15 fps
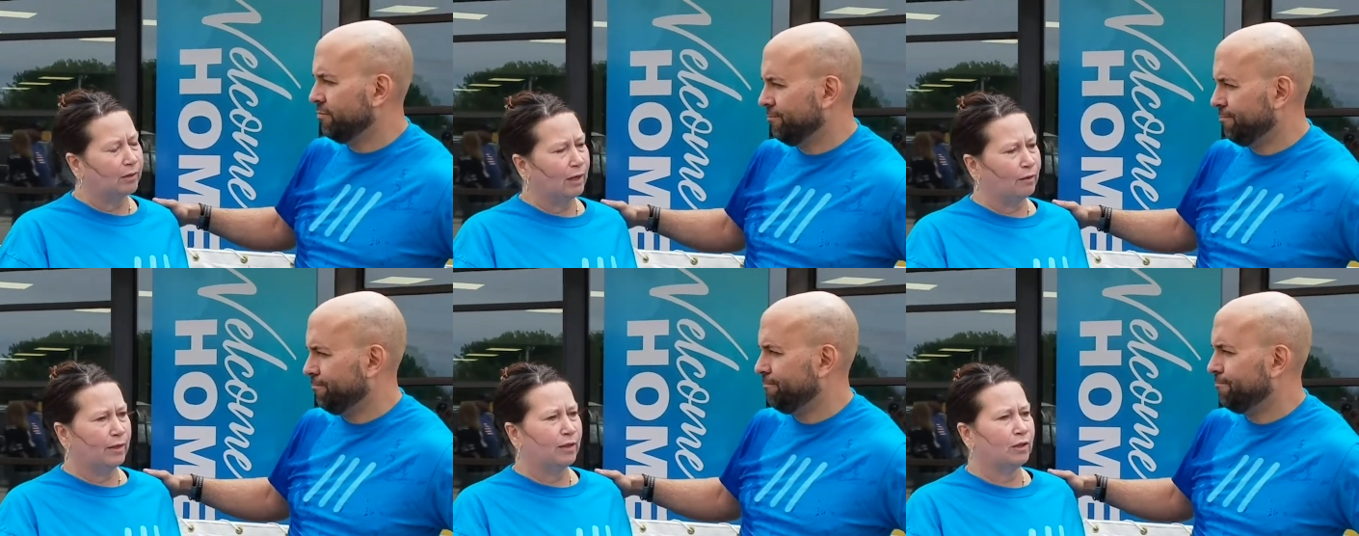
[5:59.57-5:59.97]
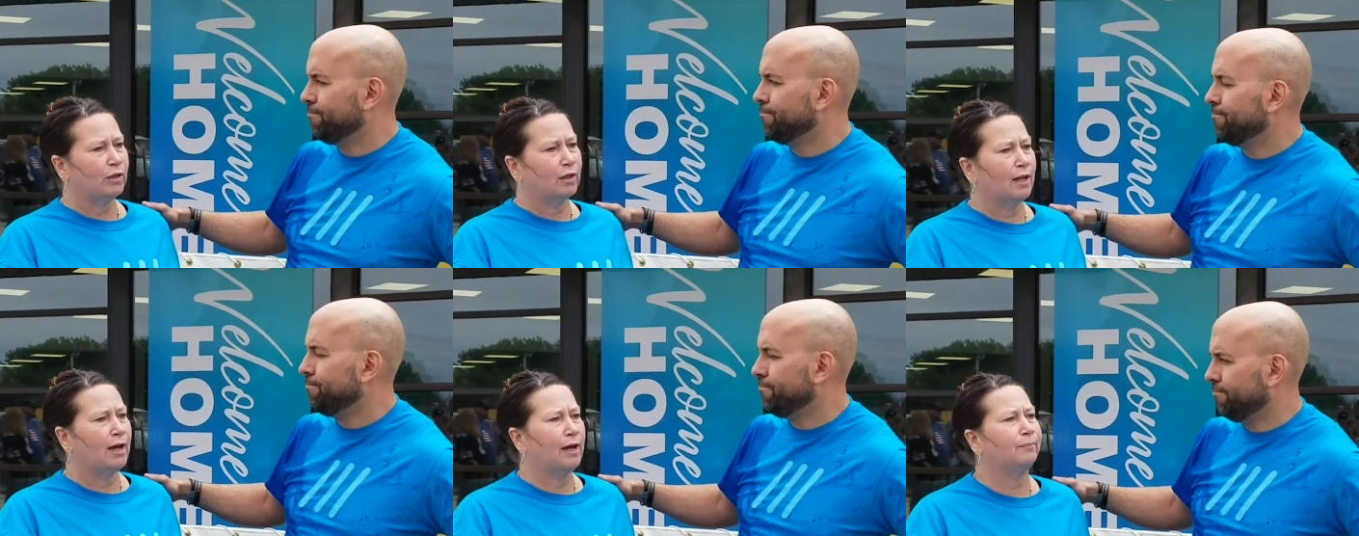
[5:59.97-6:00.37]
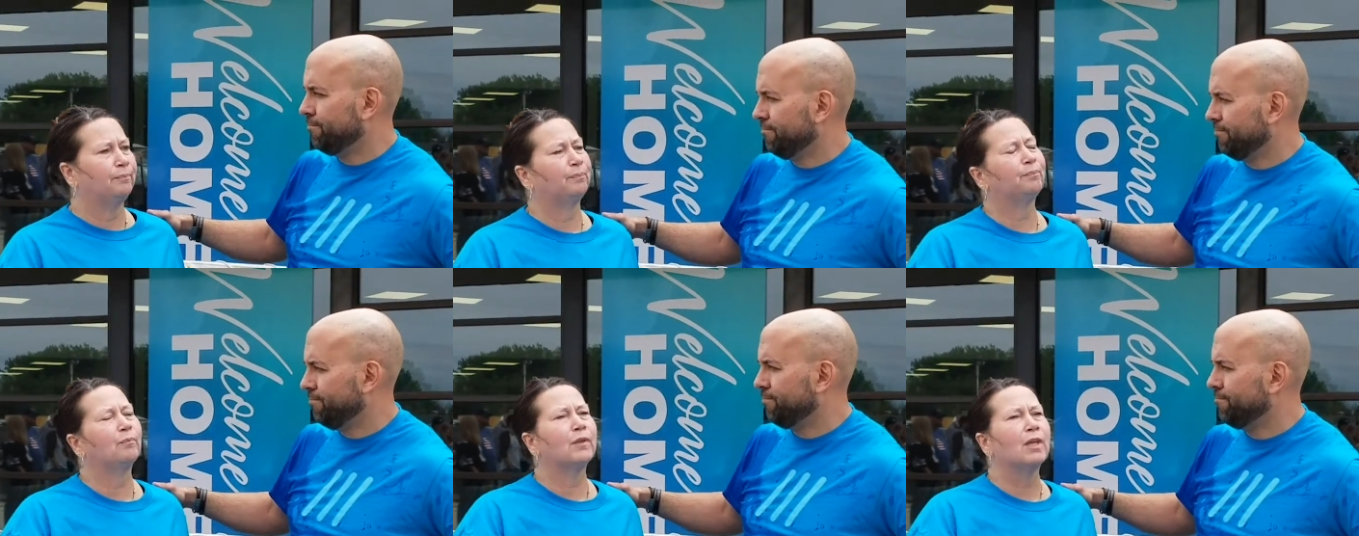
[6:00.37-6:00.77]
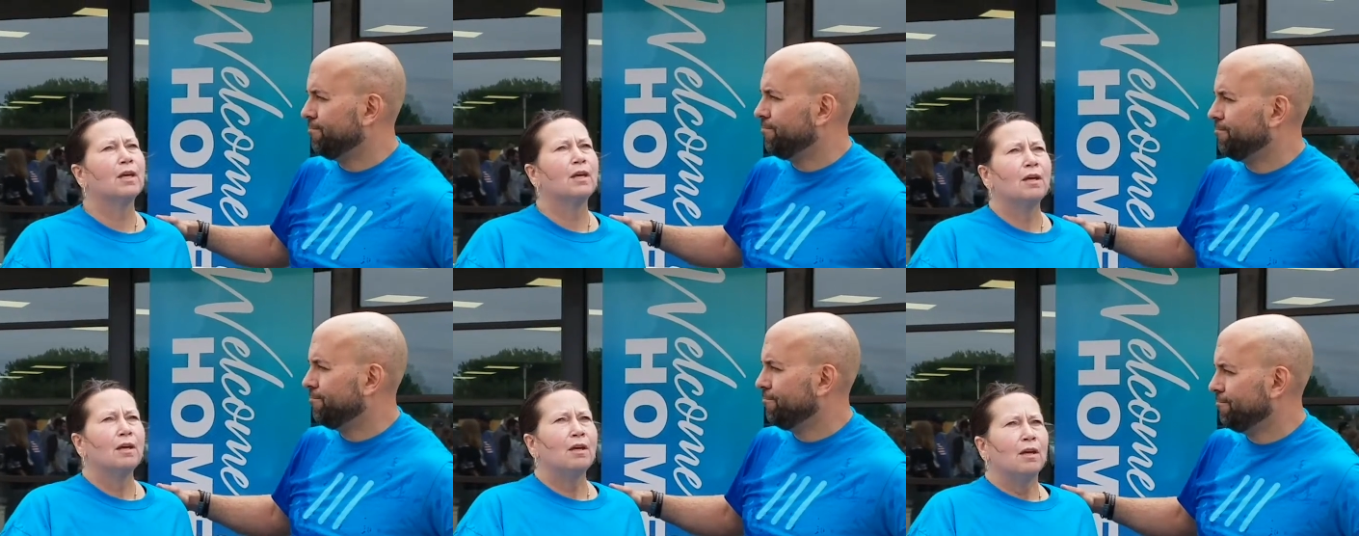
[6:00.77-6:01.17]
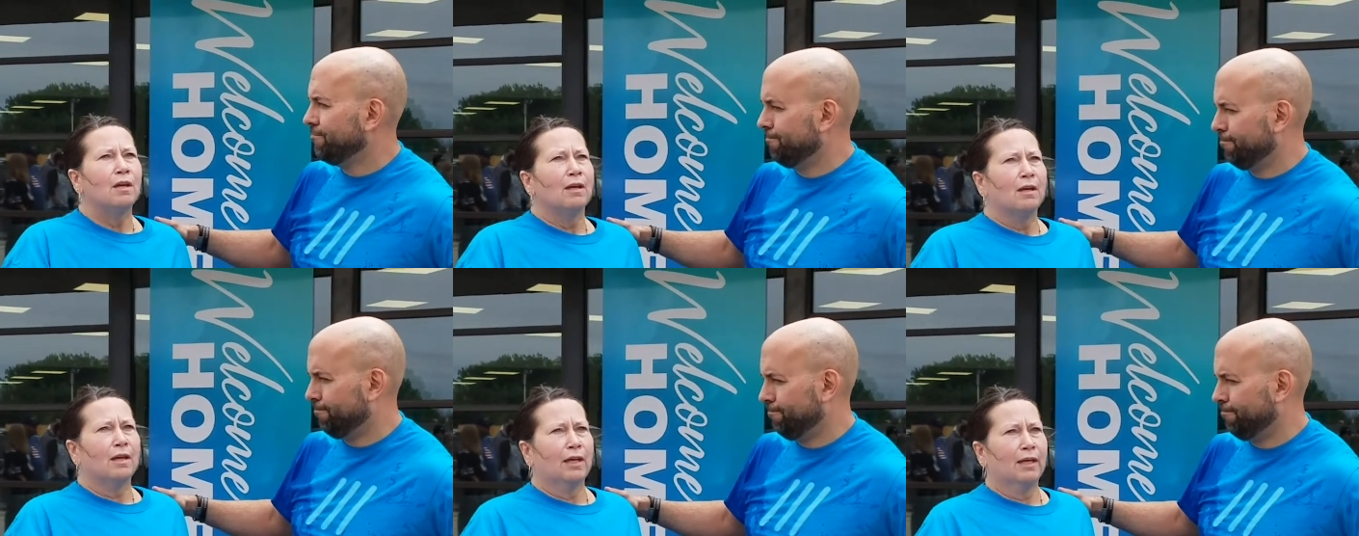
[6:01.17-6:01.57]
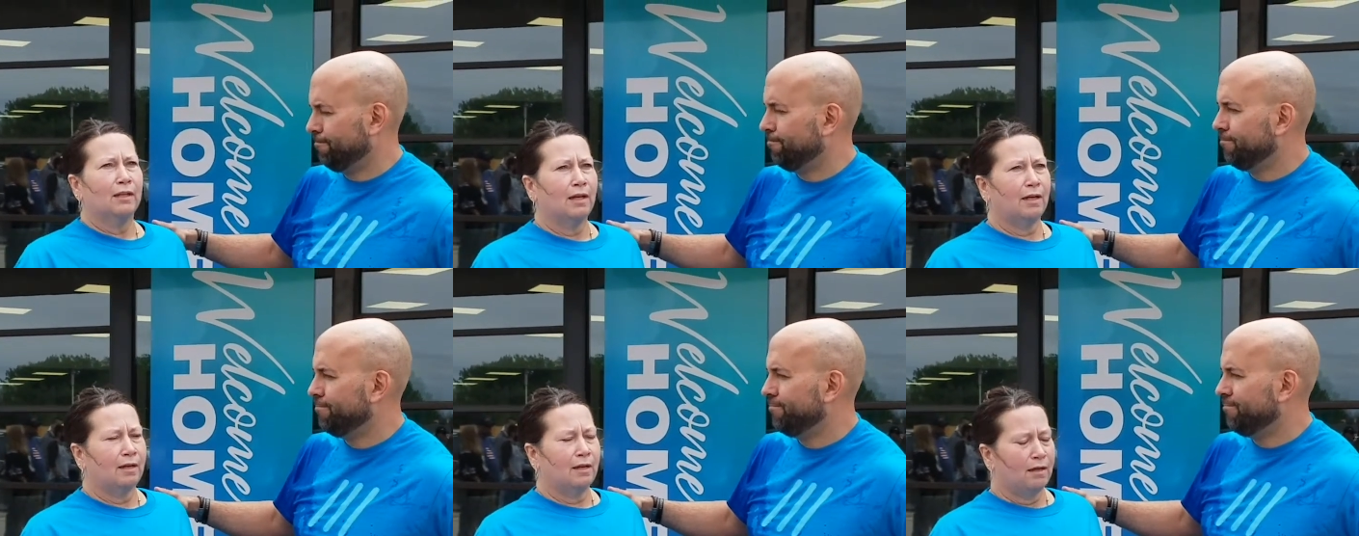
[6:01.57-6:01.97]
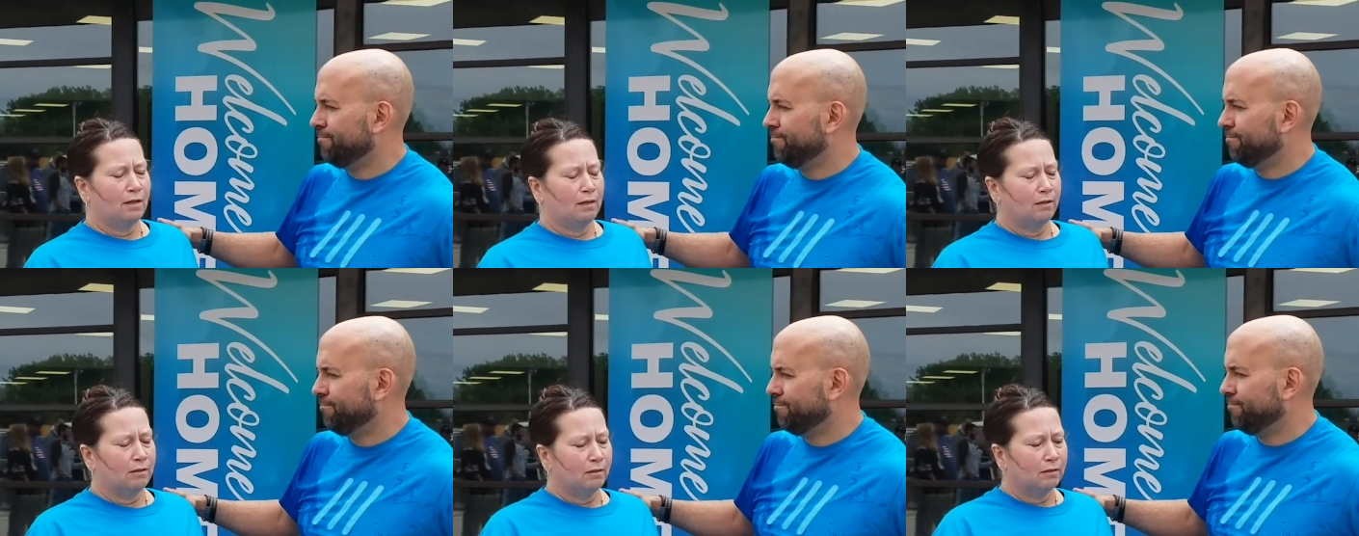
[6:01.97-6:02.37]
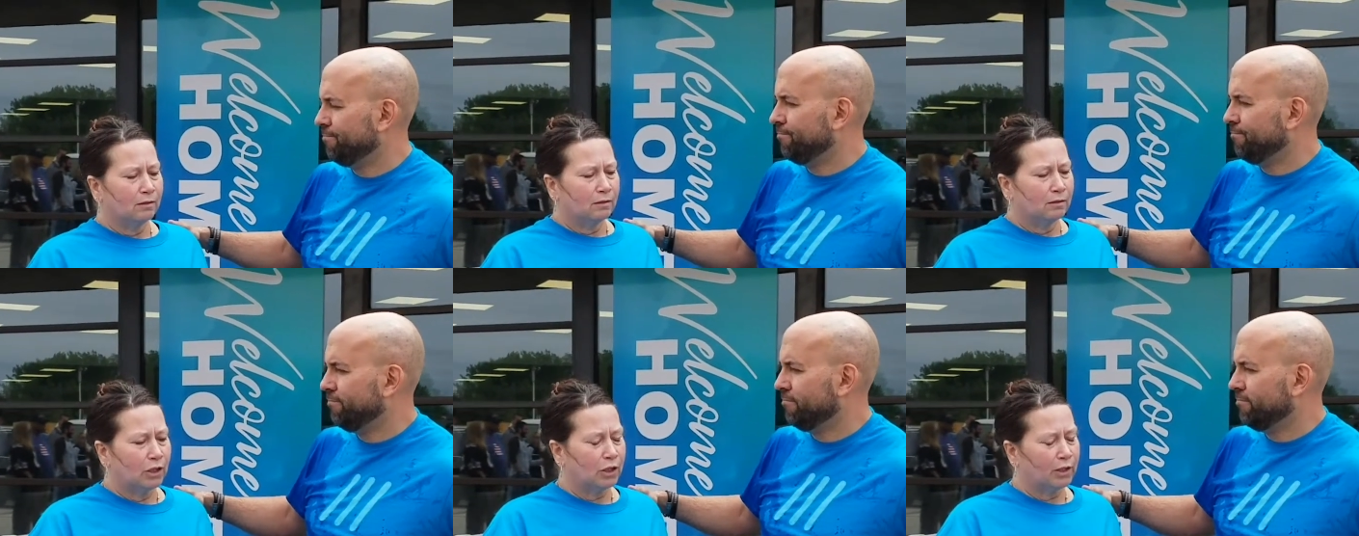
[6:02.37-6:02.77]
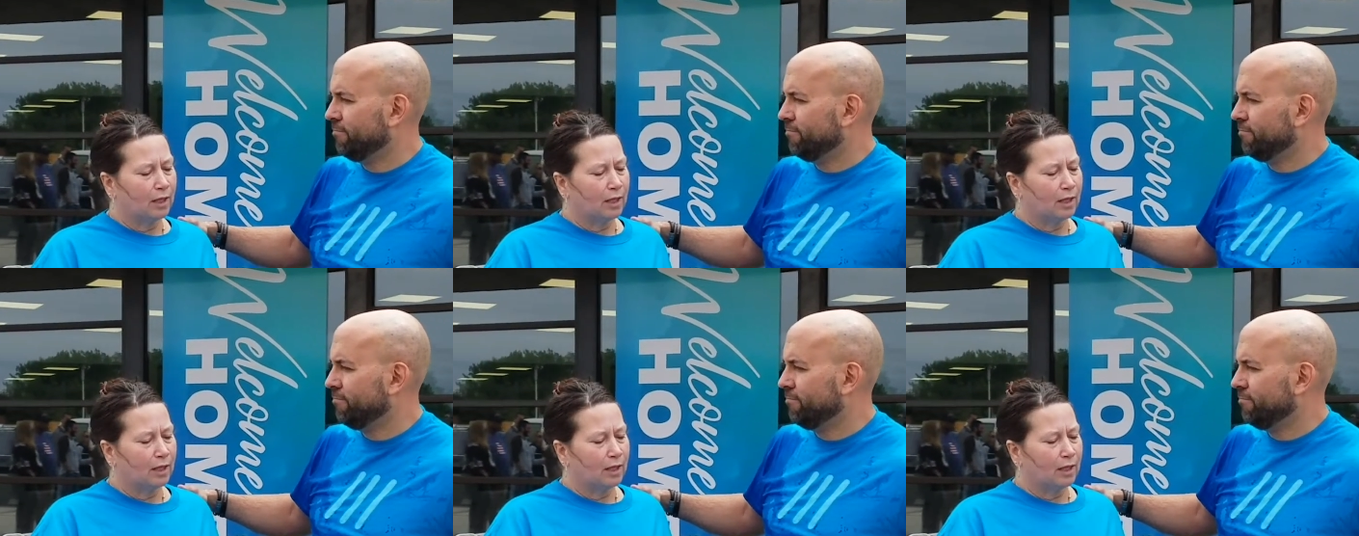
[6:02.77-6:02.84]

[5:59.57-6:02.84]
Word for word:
Speaker 1: I, went through a lot. And I uh, just